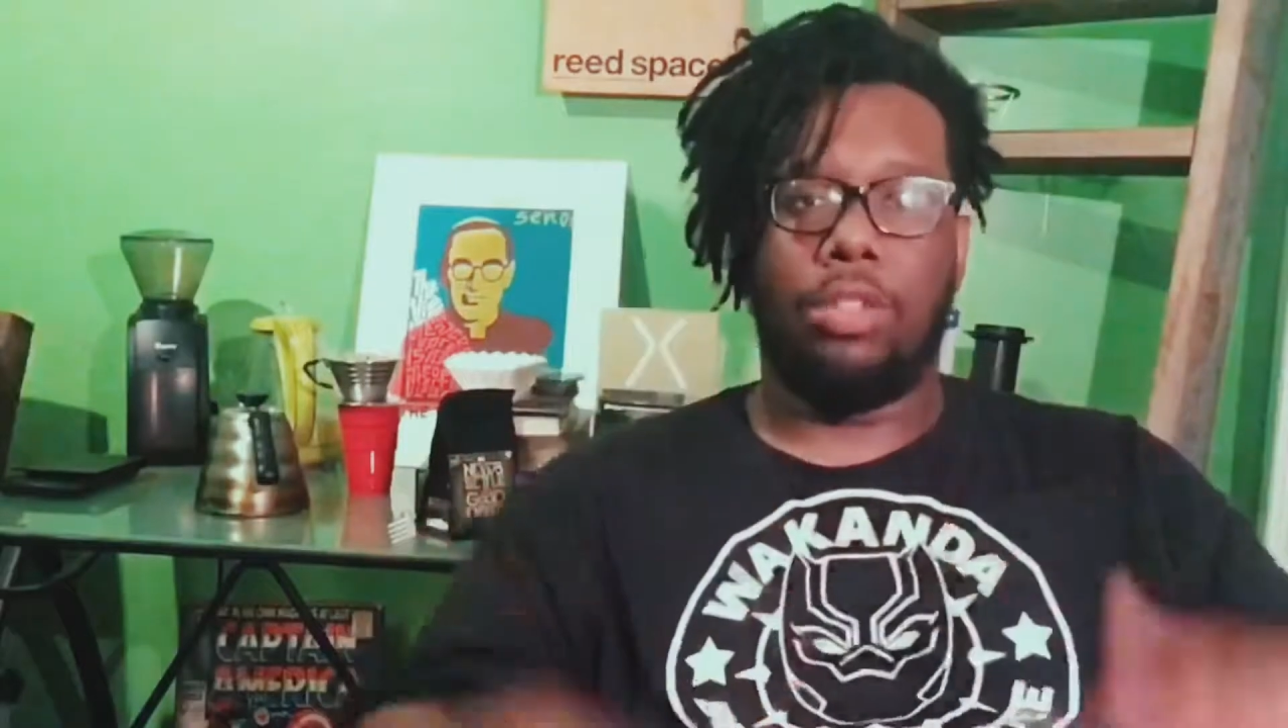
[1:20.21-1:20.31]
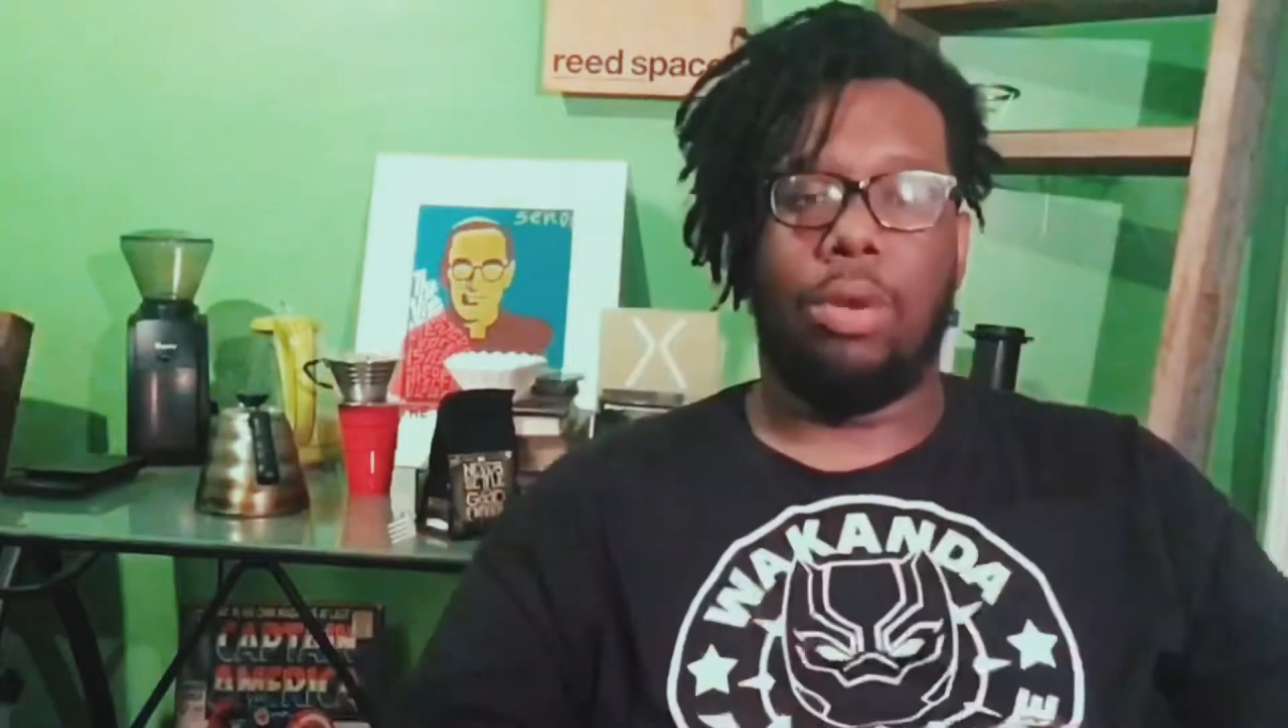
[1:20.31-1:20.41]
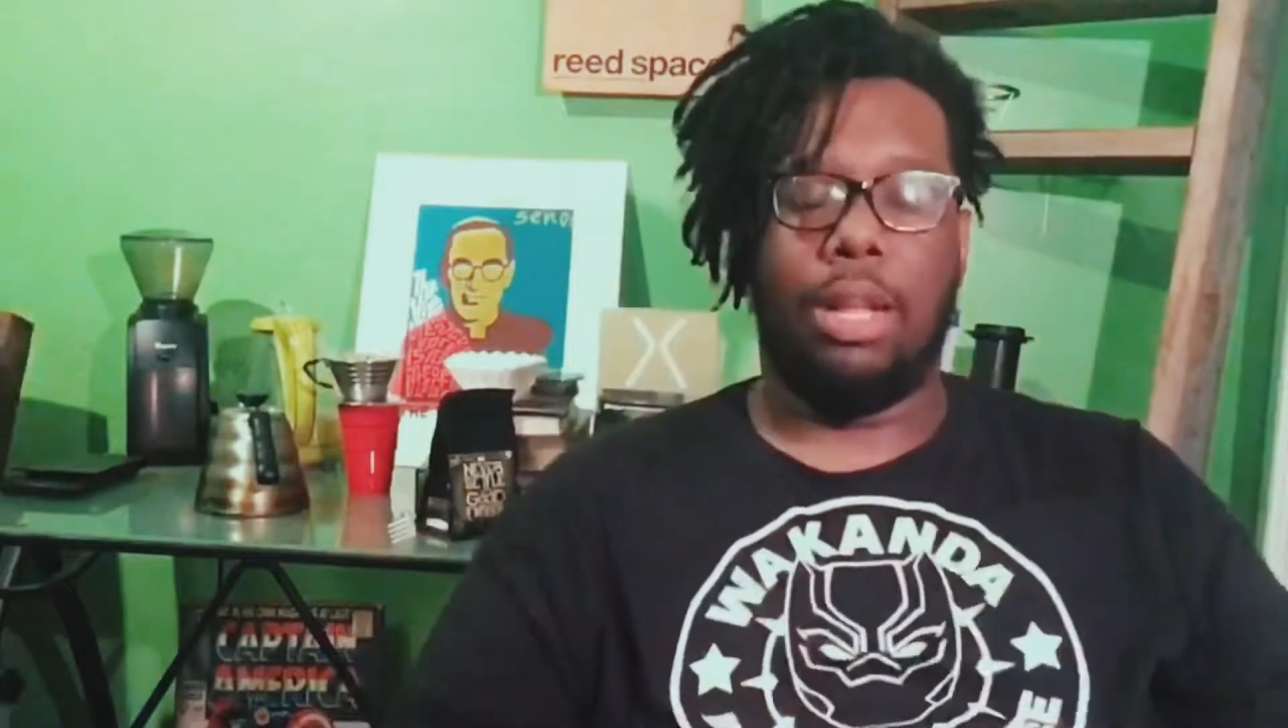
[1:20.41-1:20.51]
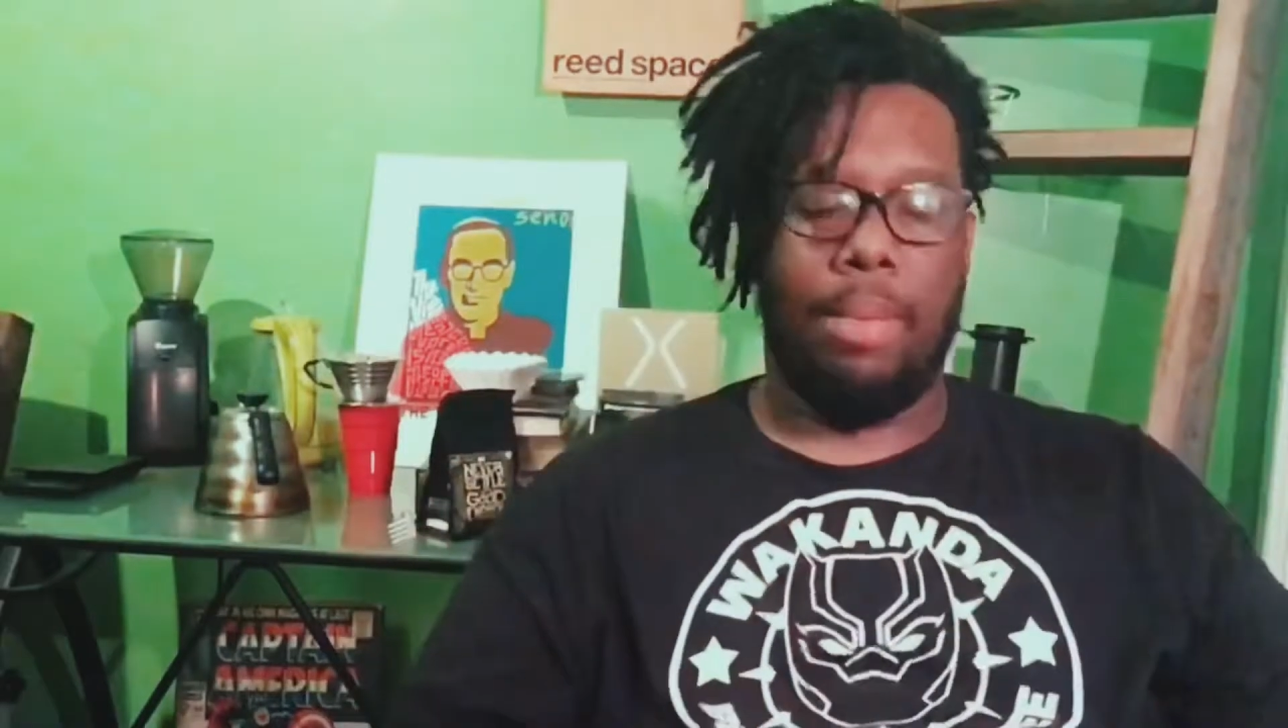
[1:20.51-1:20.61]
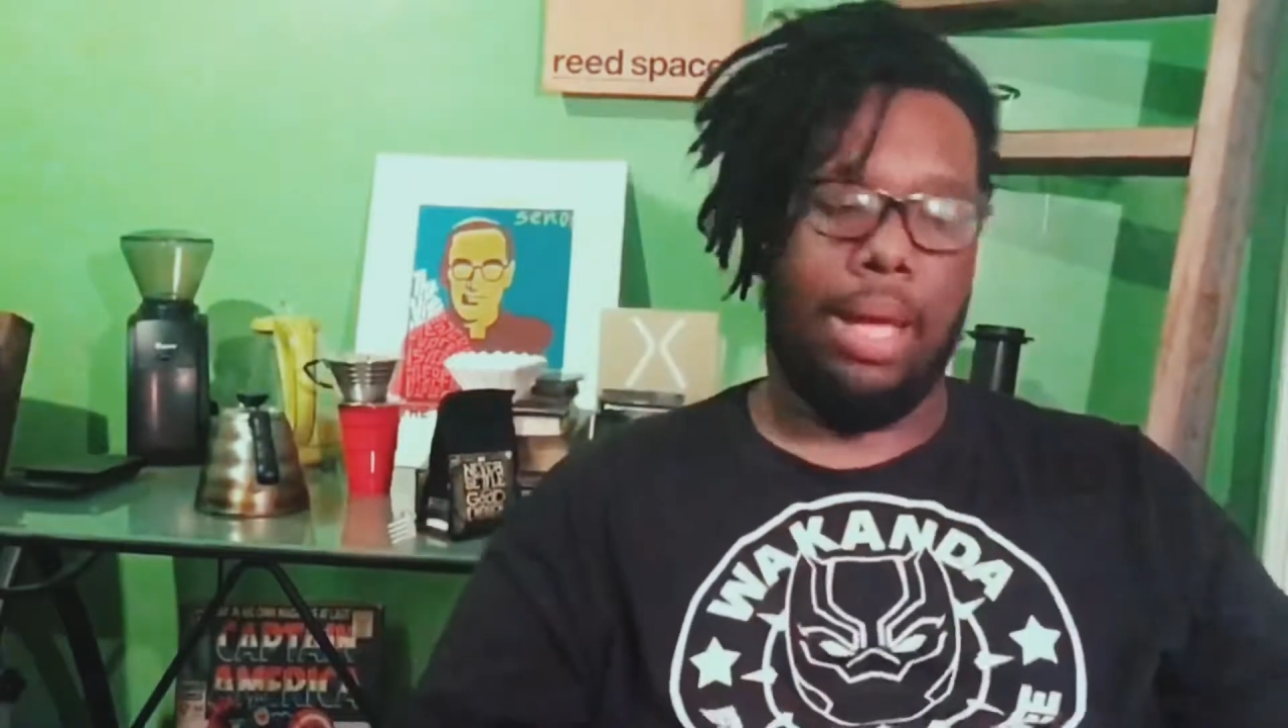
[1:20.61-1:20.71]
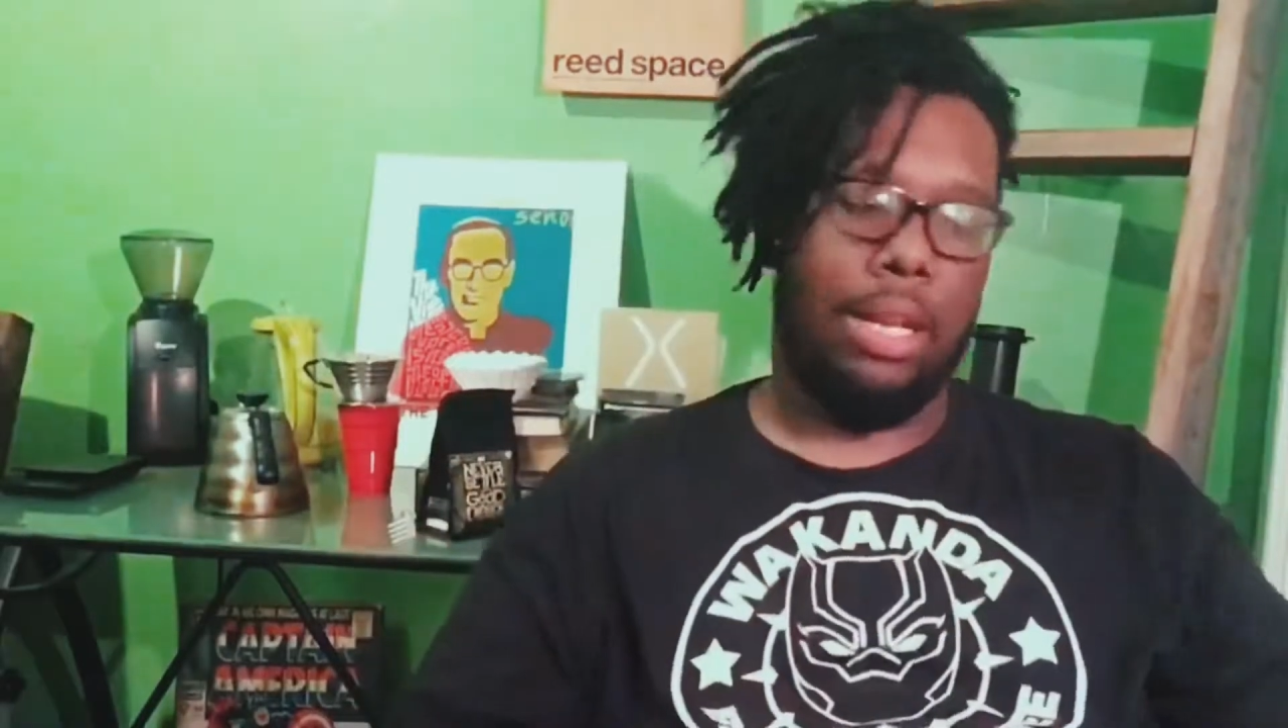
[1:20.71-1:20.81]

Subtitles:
this while I'm